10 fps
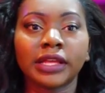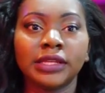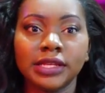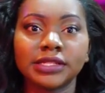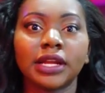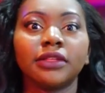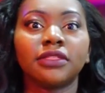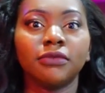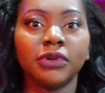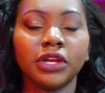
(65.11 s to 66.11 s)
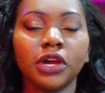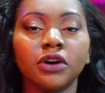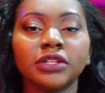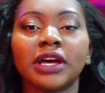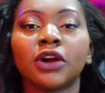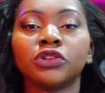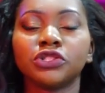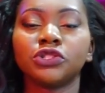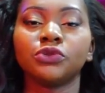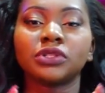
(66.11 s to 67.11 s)
Like, these are the three girls that
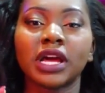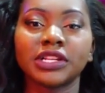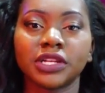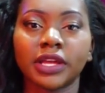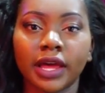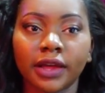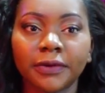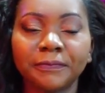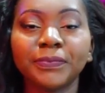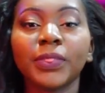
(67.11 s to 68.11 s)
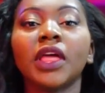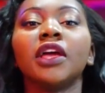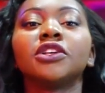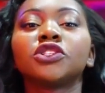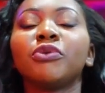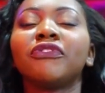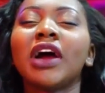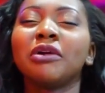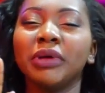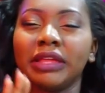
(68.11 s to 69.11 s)
constitute Side Chic Gang. So
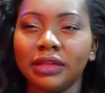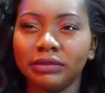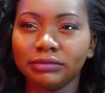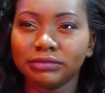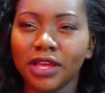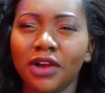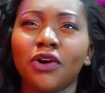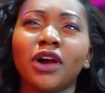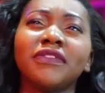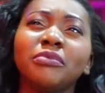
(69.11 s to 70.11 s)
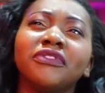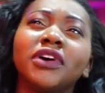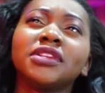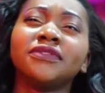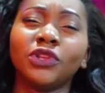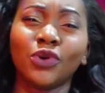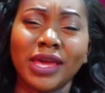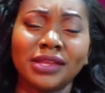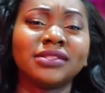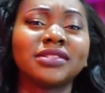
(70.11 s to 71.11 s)
before I begin, or even before this video
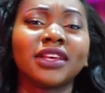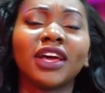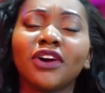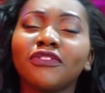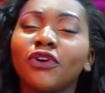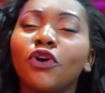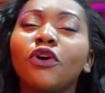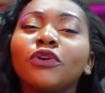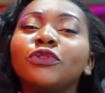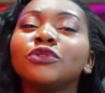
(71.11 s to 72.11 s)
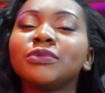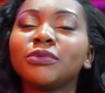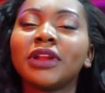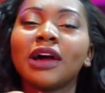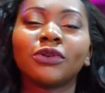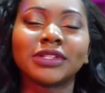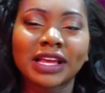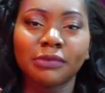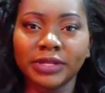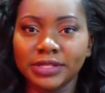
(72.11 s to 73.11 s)
ends, for all those people that are going to
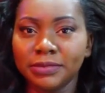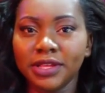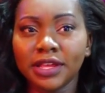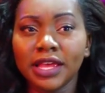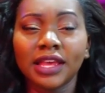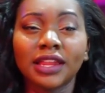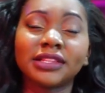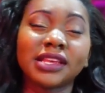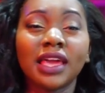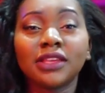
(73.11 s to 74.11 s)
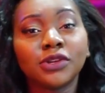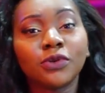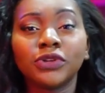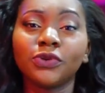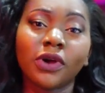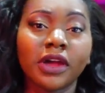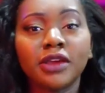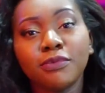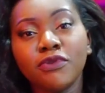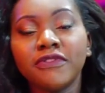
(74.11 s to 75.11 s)
come at me, that, you don't do
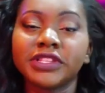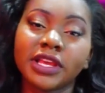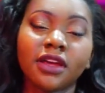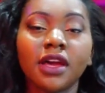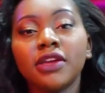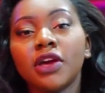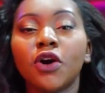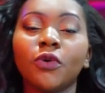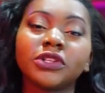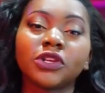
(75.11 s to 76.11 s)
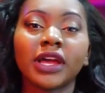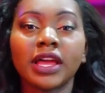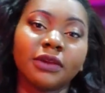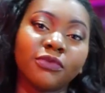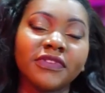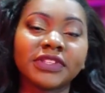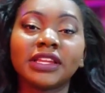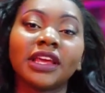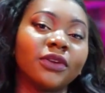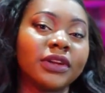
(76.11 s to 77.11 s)
Ghanaian movies, and you're always on Ghanaian movies,
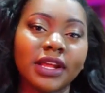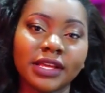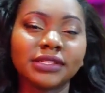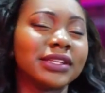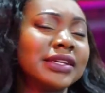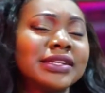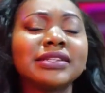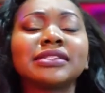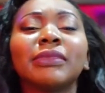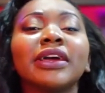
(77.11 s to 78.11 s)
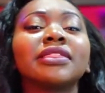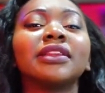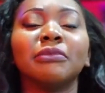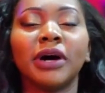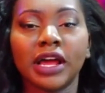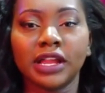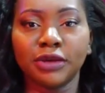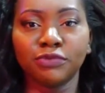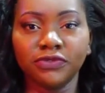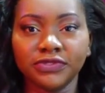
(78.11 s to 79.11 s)
that they're not nice. This is my thing about
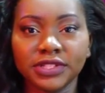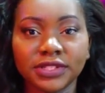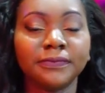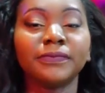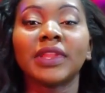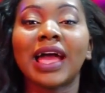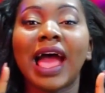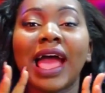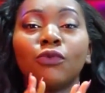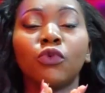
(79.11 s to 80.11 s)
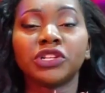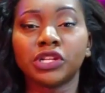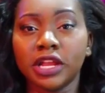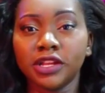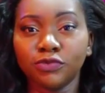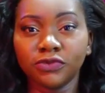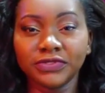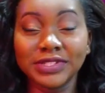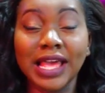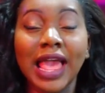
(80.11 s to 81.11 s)
Ghanaian movies. I watch Ghanaian
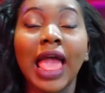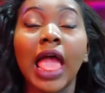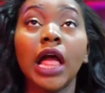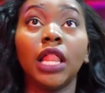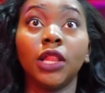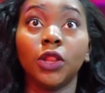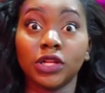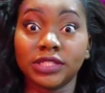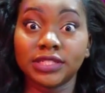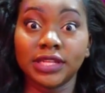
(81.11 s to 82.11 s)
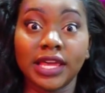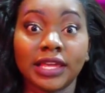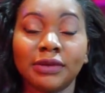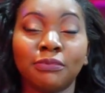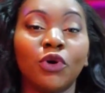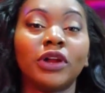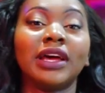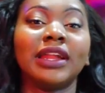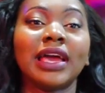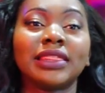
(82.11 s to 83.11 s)
movies a lot, like more
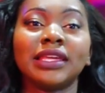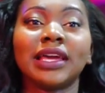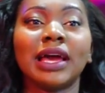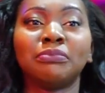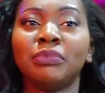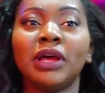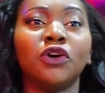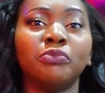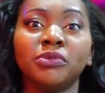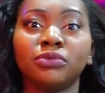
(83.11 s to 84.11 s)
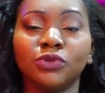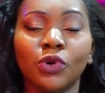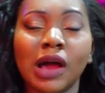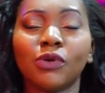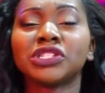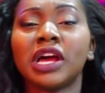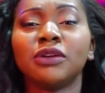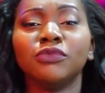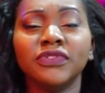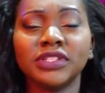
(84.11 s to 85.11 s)
than I think a lot of people know. I watch
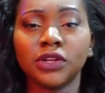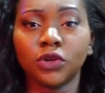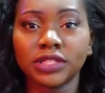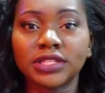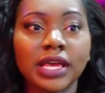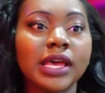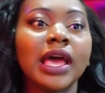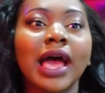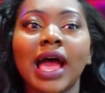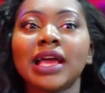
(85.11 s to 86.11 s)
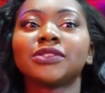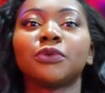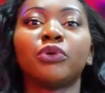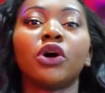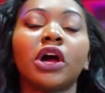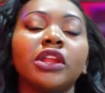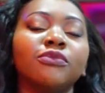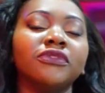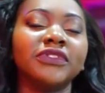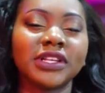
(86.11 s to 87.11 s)
Ghanaian movies a lot. I support
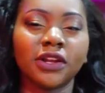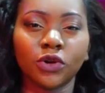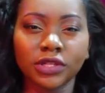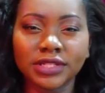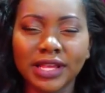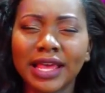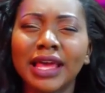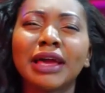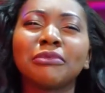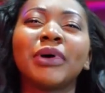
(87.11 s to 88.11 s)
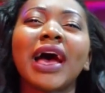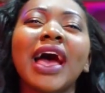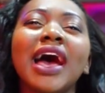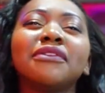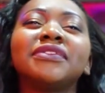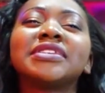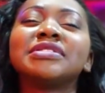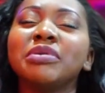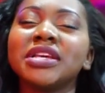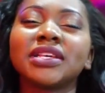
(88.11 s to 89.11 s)
Ghanaian movies a lot. But I have
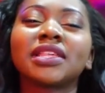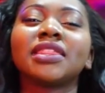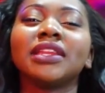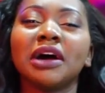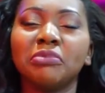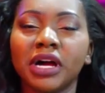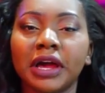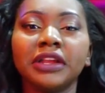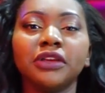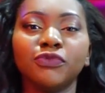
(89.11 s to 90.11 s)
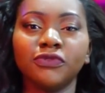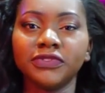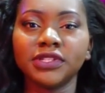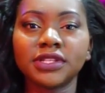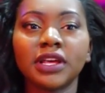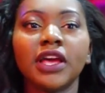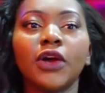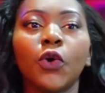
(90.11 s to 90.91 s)
this basic thing about Ghanaian movies.